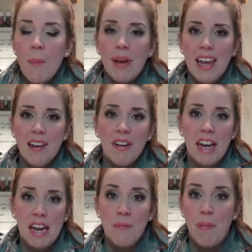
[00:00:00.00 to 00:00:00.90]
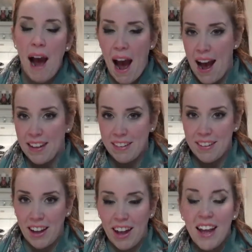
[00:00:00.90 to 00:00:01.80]
but even in
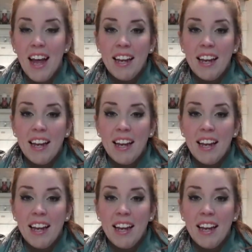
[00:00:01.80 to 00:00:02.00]
pasta.